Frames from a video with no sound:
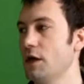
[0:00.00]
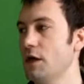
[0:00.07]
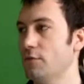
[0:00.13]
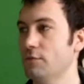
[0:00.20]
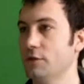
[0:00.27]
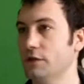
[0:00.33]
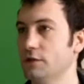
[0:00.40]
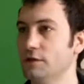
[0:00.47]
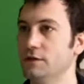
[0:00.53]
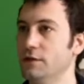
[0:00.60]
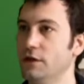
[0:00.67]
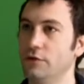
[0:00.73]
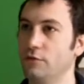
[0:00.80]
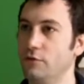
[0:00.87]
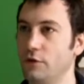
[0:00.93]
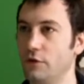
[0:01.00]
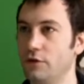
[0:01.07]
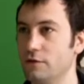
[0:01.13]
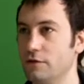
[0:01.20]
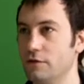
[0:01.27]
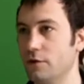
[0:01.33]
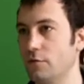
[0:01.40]
um, because you know we
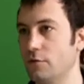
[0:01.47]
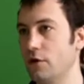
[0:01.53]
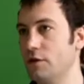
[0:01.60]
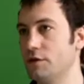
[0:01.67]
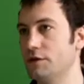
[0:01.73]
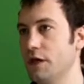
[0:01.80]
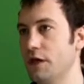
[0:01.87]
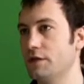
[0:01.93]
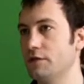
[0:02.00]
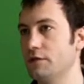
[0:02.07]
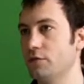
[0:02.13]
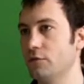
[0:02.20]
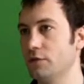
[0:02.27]
use some closed data